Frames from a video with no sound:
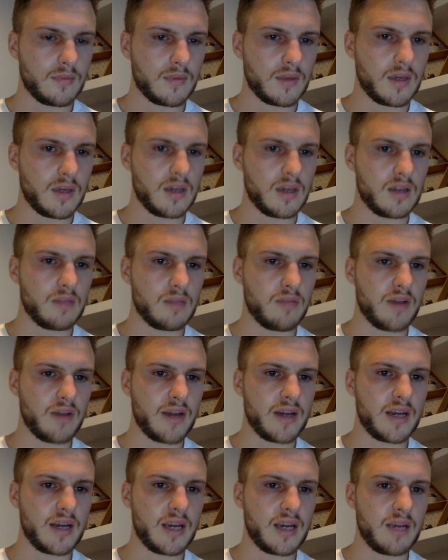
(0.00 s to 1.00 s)
Is the
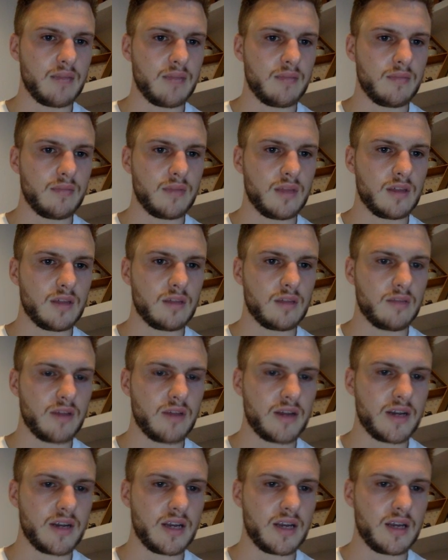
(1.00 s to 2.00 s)
brand name
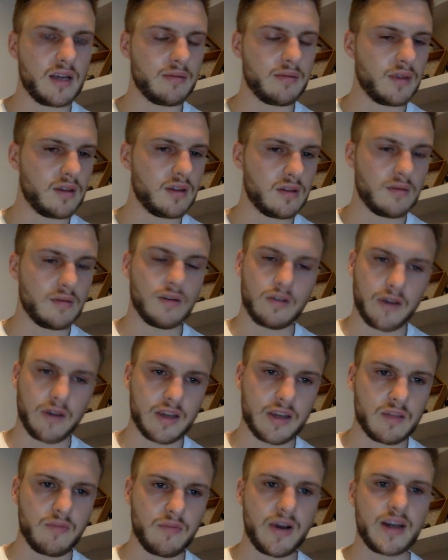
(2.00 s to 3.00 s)

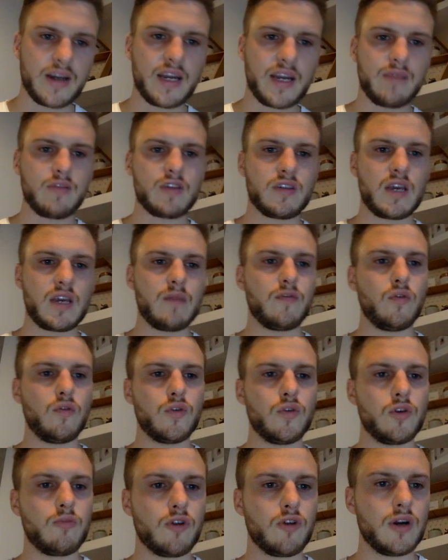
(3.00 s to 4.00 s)
the same for all
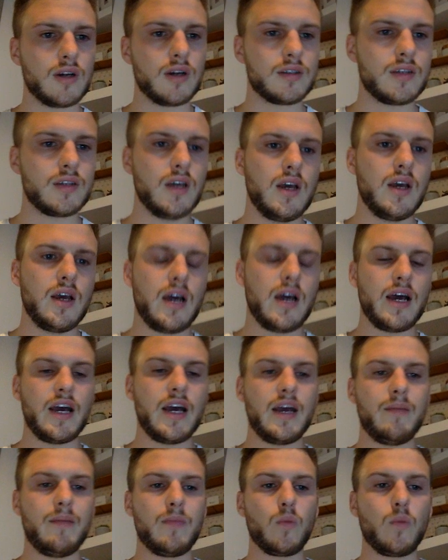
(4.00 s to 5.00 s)
your products?
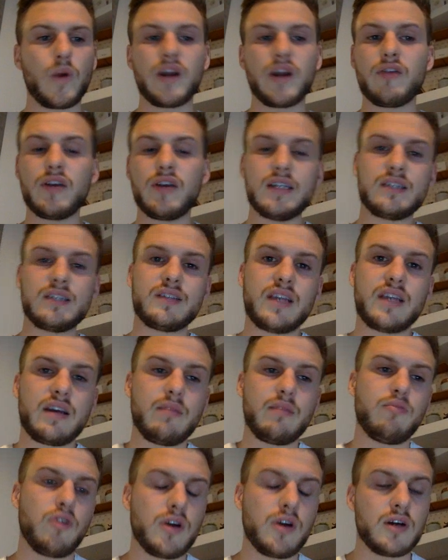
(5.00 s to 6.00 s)
When I release a
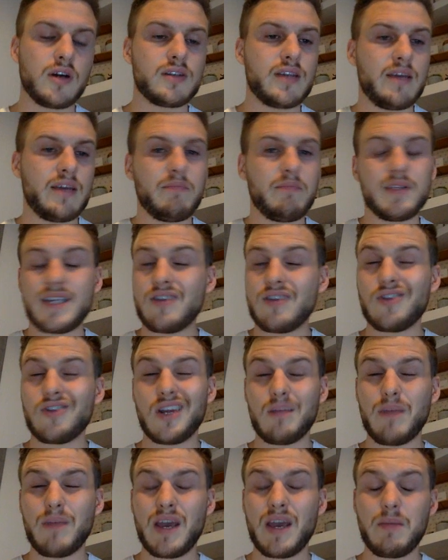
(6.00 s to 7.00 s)
second product, it
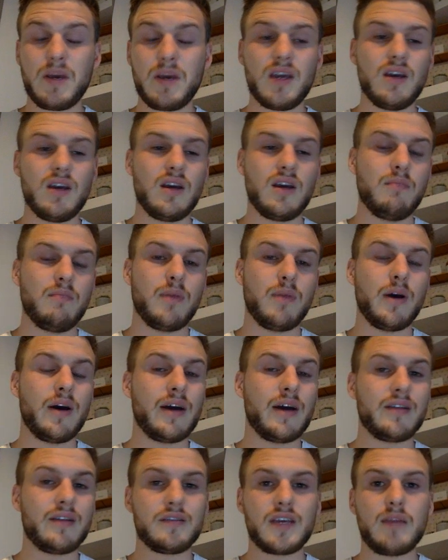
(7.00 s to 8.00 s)
potentially may be, but
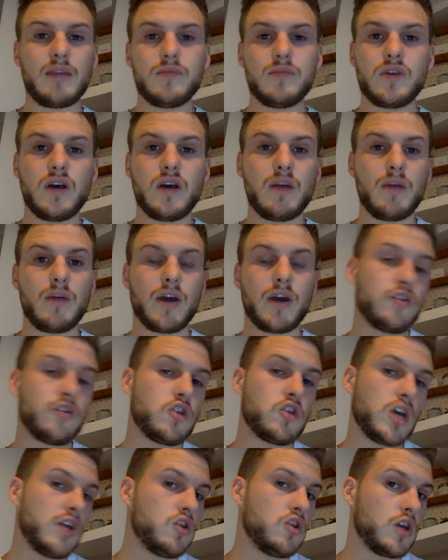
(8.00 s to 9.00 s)
at the same time, I could
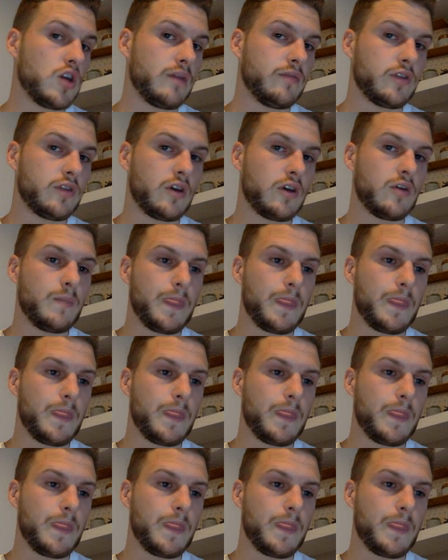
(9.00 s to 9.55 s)
change it. So